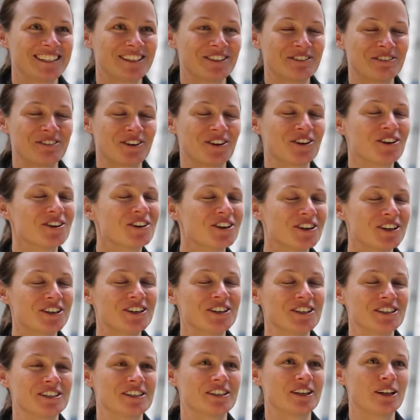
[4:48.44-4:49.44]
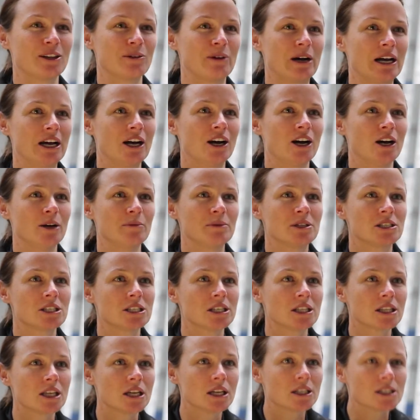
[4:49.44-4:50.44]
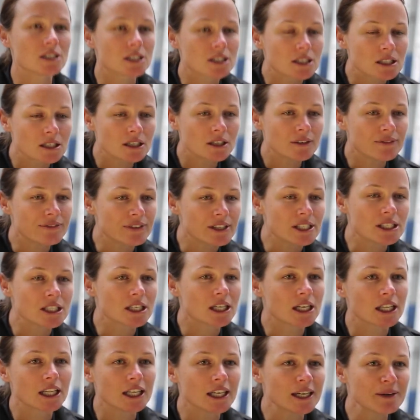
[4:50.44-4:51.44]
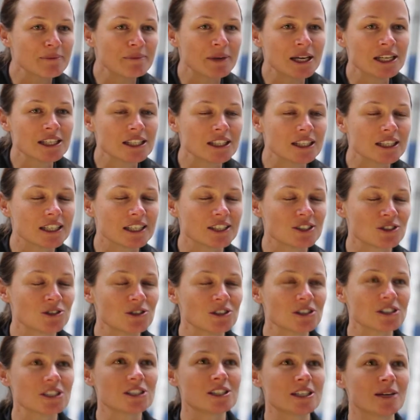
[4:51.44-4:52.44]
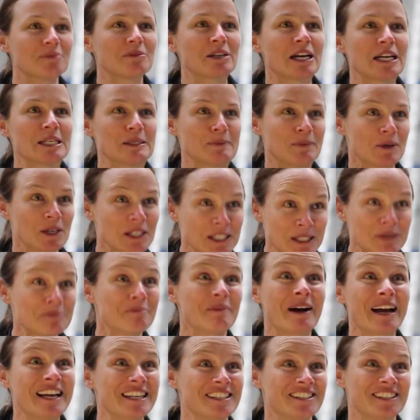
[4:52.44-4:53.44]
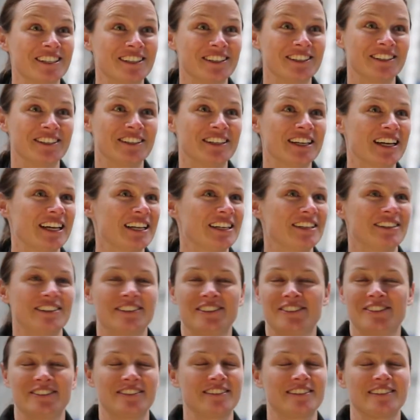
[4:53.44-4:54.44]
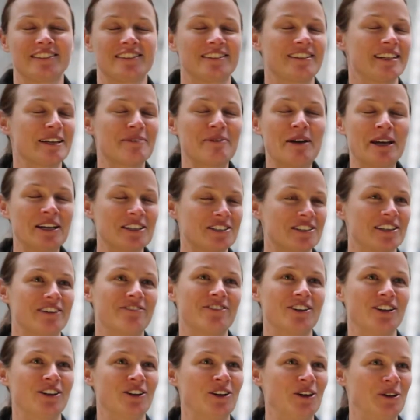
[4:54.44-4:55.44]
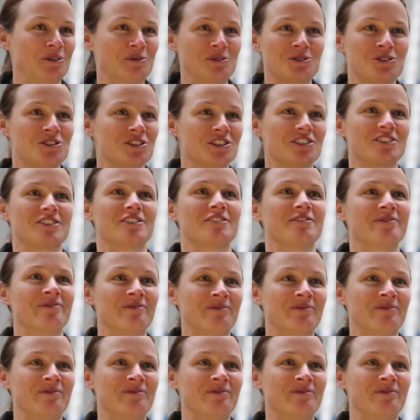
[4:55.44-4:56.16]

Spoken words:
to a recruit course, and on the way home you sit there just physically and mentally exhausted some days, but it's amazing. And the amount of stuff I learnt was just